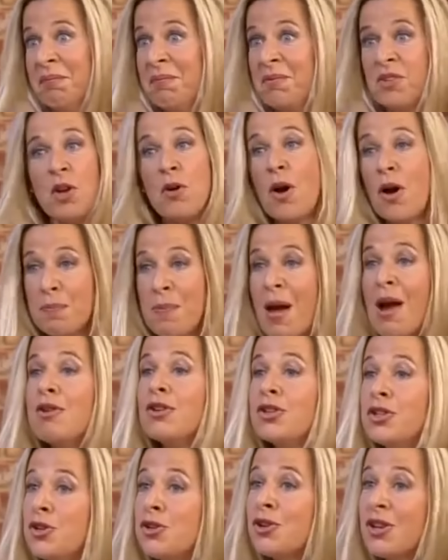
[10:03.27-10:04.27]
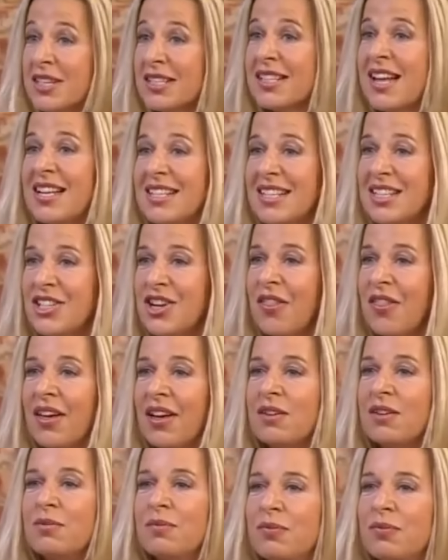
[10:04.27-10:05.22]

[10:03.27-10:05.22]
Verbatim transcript: She failed to see the irony of her